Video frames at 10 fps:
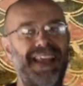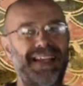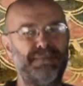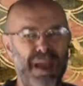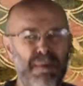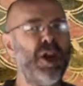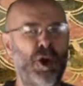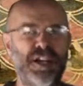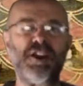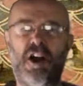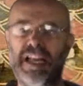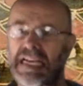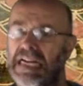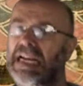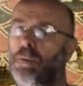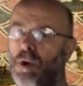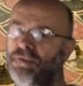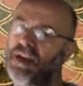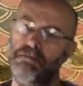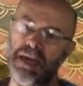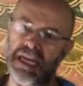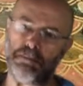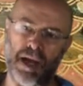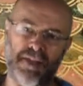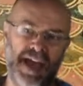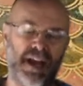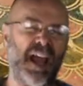It's maybe not entirely clear what they mean by that.